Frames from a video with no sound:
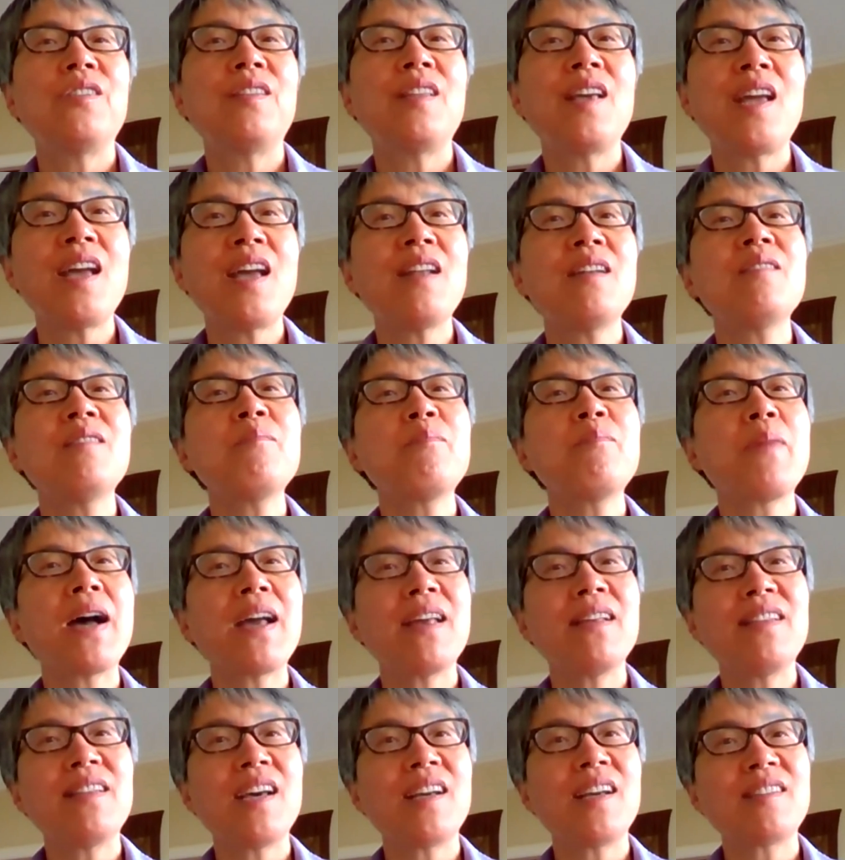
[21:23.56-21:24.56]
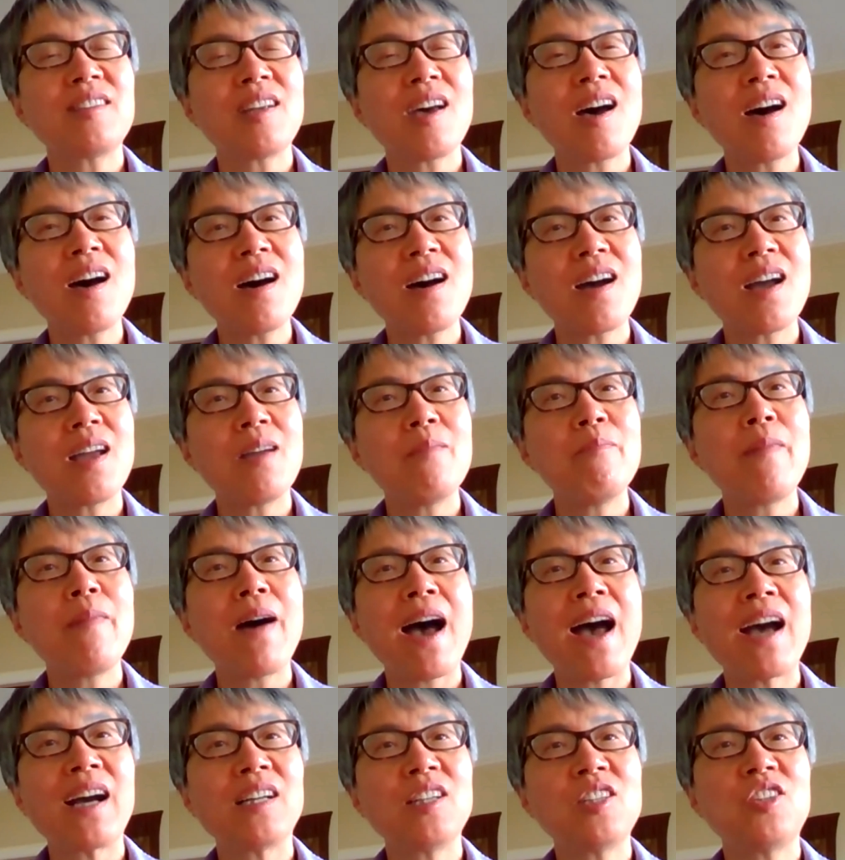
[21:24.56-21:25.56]
then by that time,
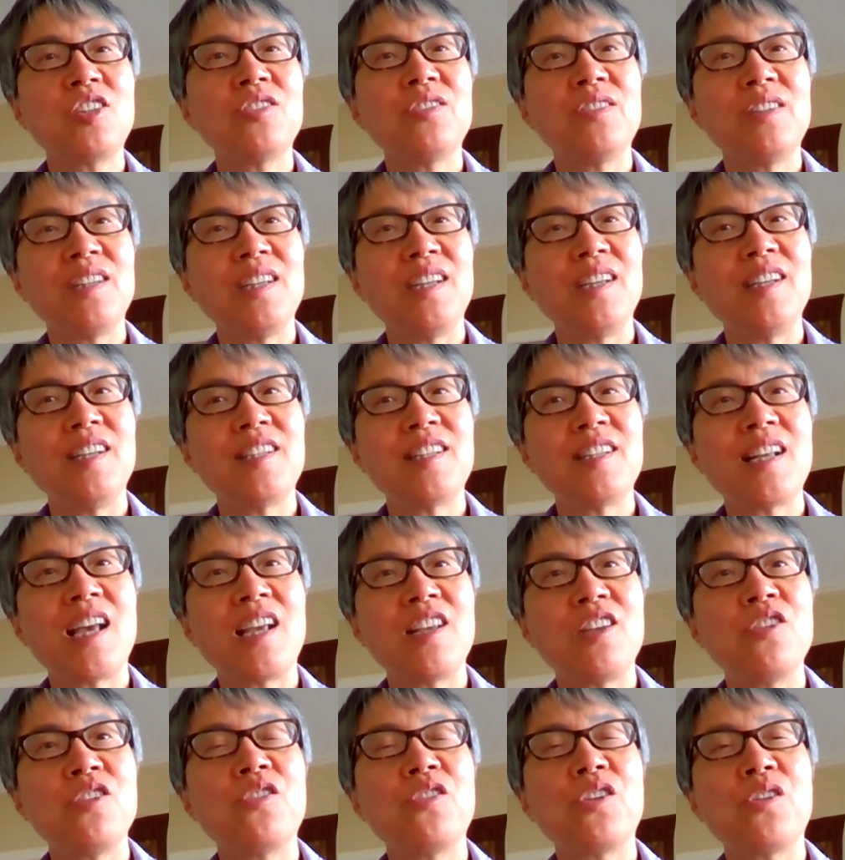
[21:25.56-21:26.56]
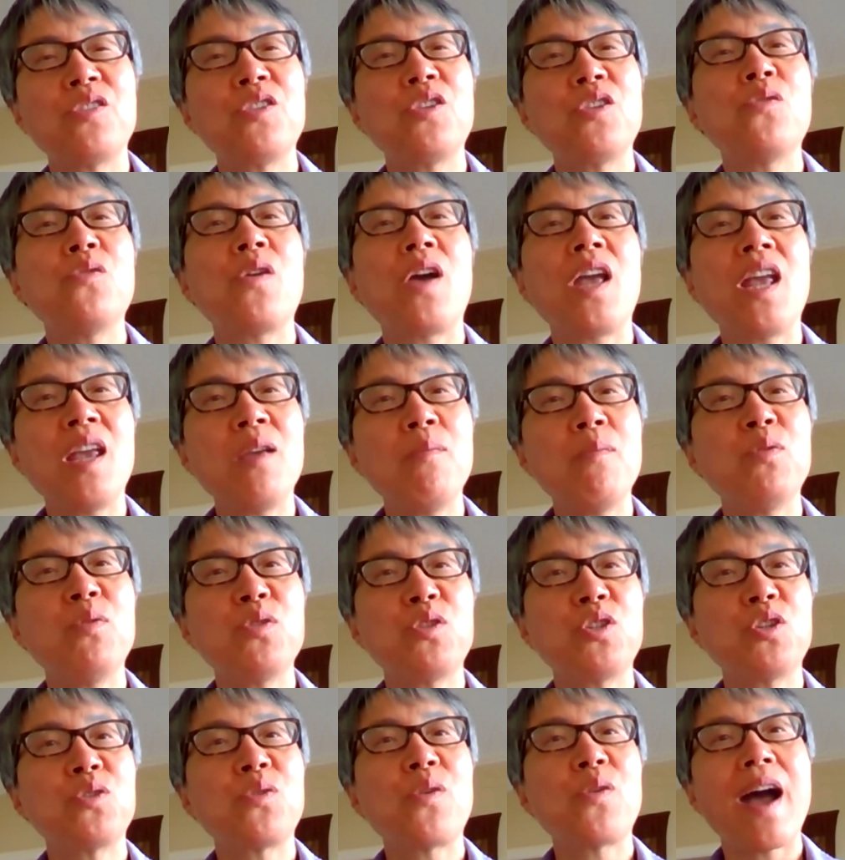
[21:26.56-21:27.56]
actually is you're able
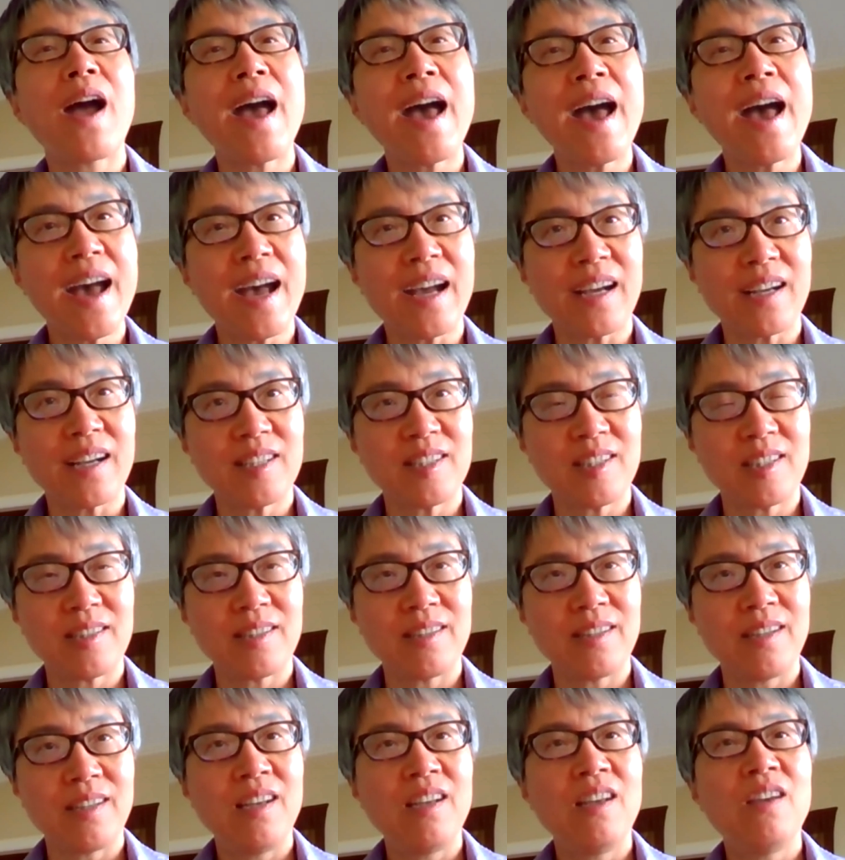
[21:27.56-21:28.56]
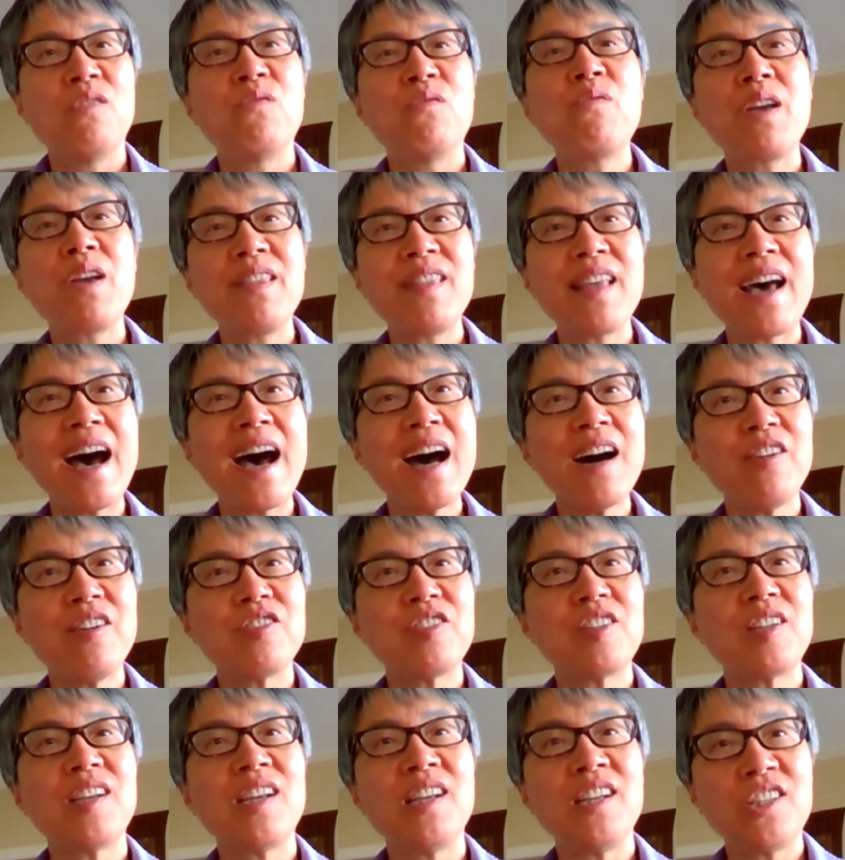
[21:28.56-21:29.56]
to act
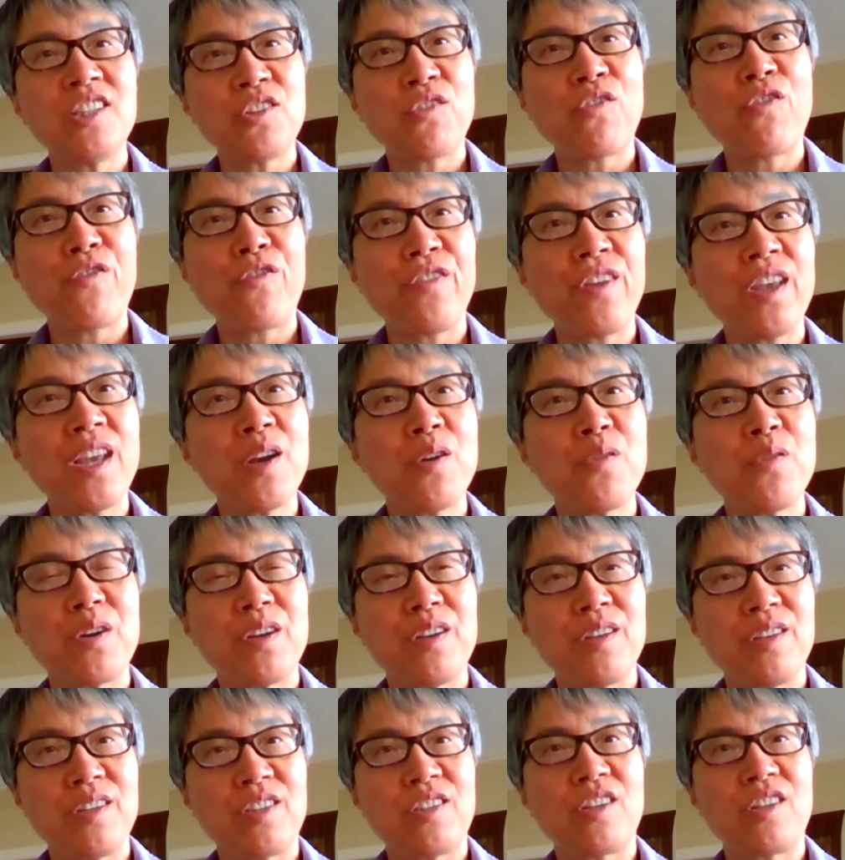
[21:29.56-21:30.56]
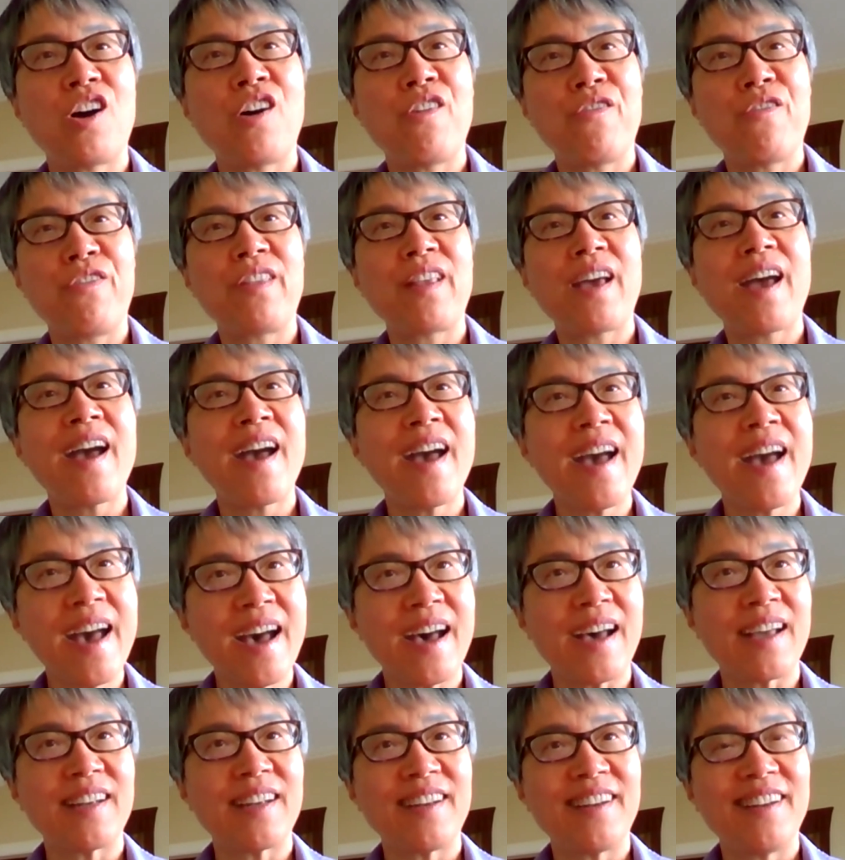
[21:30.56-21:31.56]
without interference of the
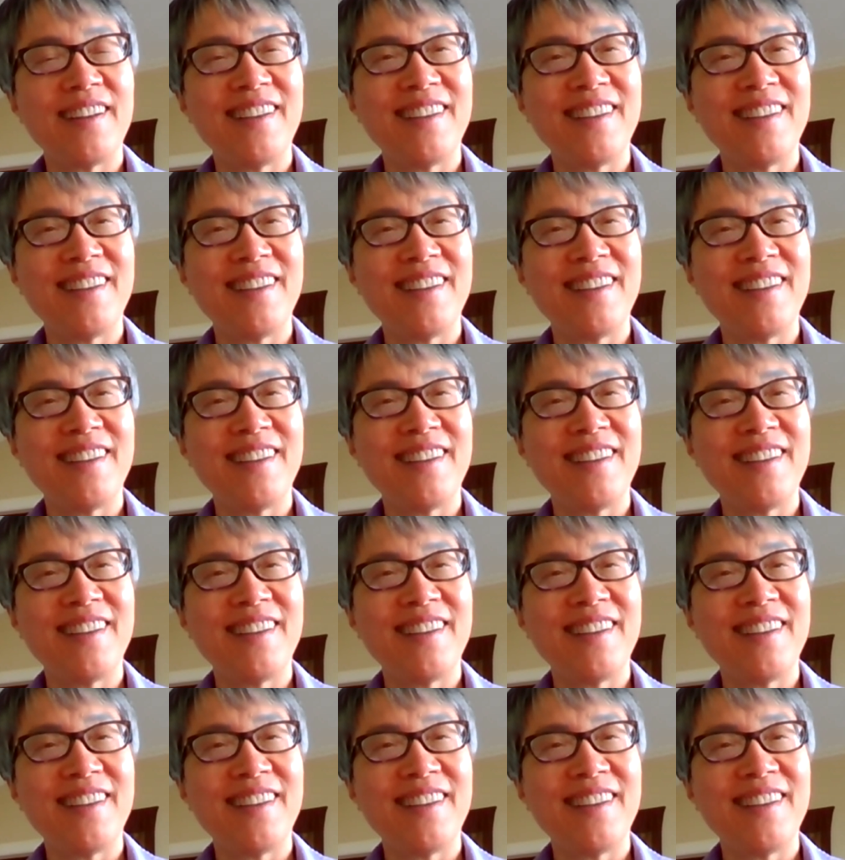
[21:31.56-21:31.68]
head,